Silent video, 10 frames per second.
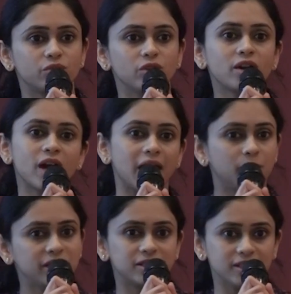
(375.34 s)
of your
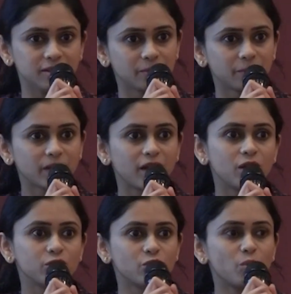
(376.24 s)
RBC.
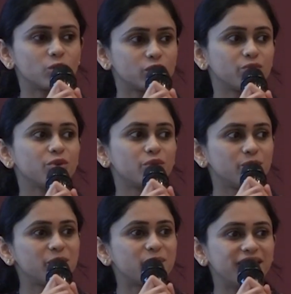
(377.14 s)
So most of you would
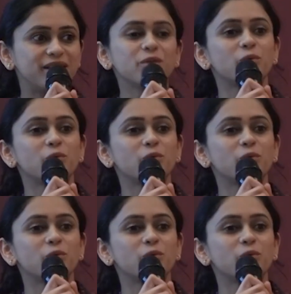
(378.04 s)
be wondering